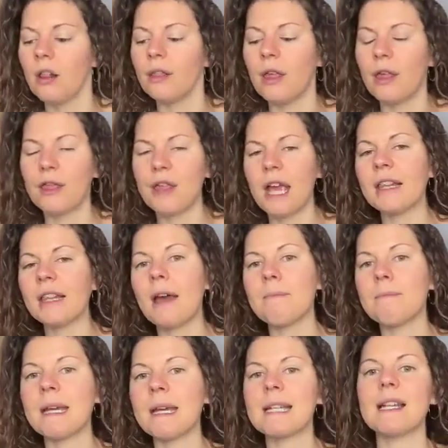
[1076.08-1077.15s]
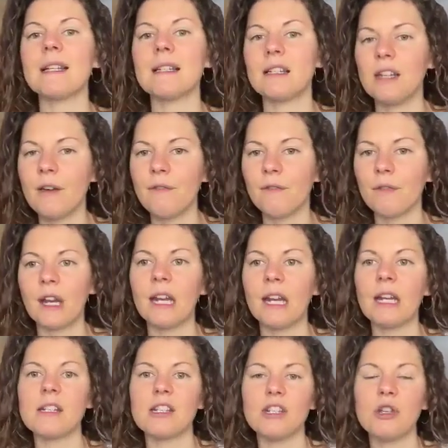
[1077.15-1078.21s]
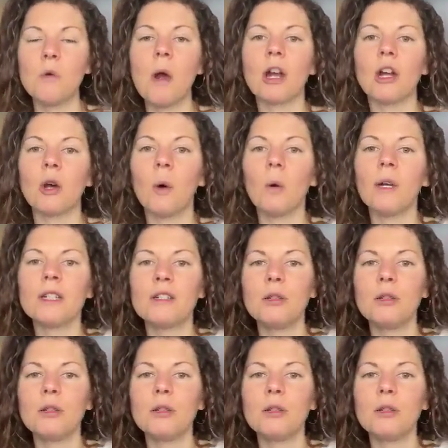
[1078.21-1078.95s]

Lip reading: The thing that makes it different is you are going